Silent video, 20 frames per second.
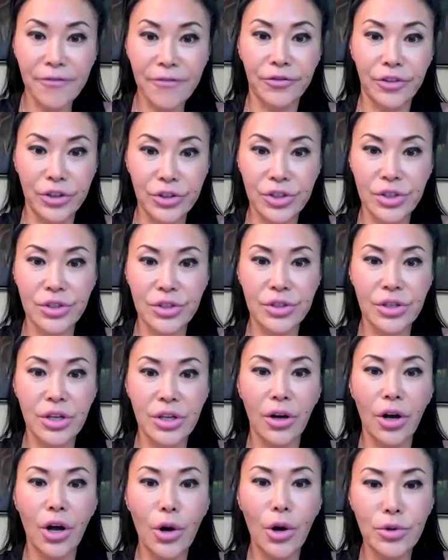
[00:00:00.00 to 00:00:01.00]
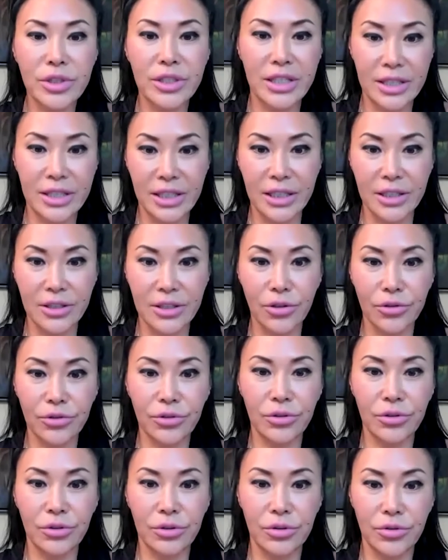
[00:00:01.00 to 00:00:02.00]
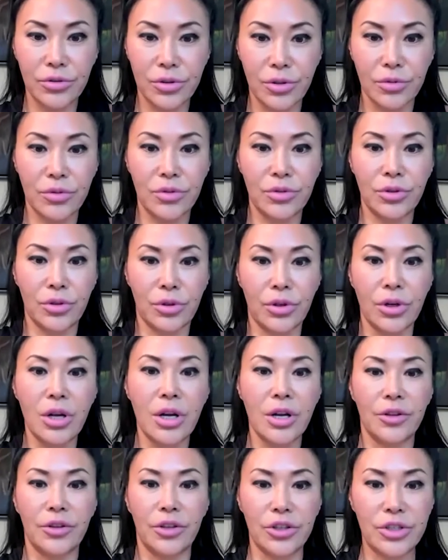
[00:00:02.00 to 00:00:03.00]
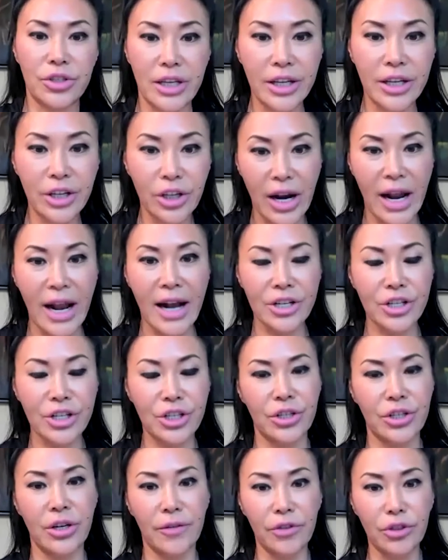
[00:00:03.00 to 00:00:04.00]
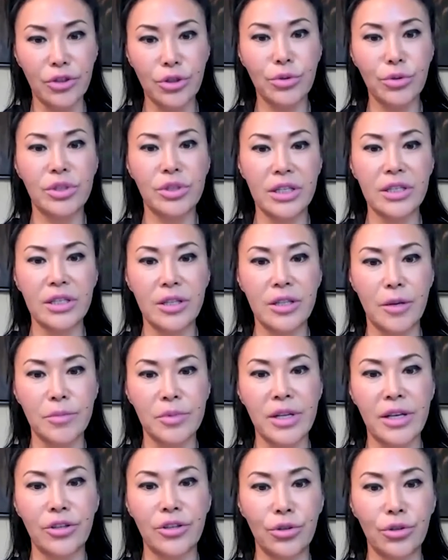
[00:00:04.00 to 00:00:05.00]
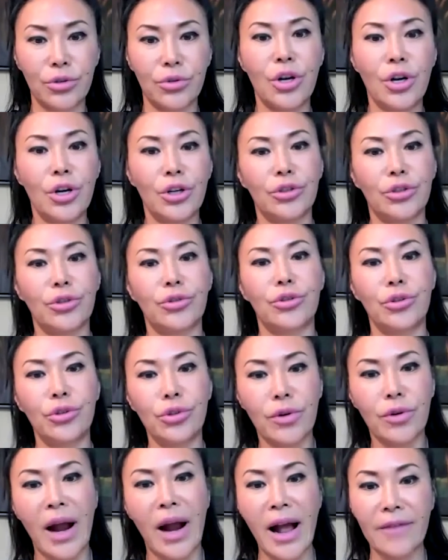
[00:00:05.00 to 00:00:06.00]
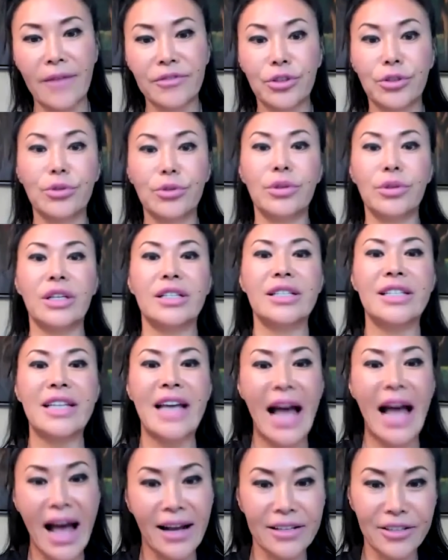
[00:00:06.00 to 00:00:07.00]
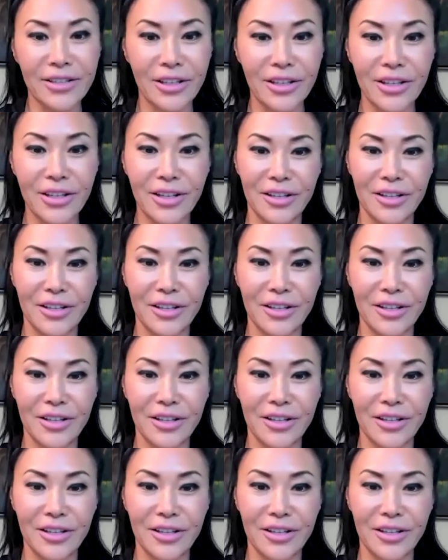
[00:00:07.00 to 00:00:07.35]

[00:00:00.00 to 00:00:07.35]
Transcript: versus host disease. So there's an interaction of the two systems that your new graft could attack